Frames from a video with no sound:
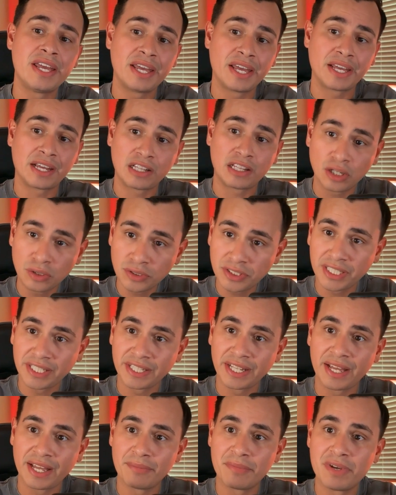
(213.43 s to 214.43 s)
and closing
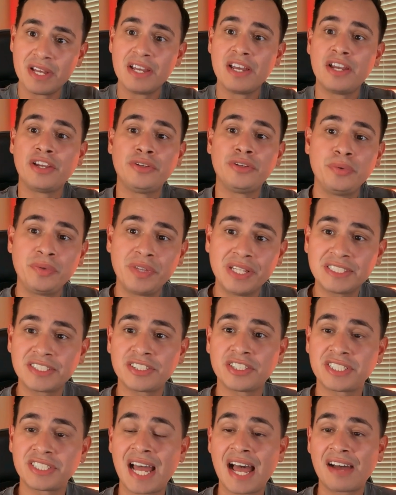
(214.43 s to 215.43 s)
them, you then
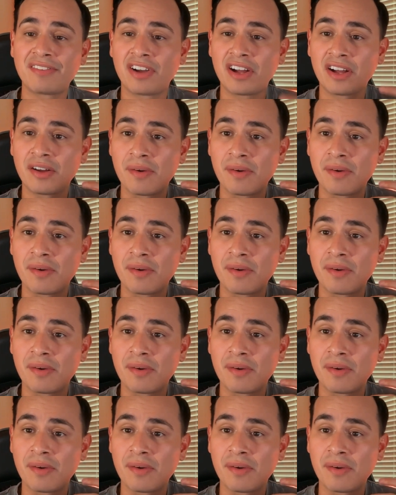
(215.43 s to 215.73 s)
start to have a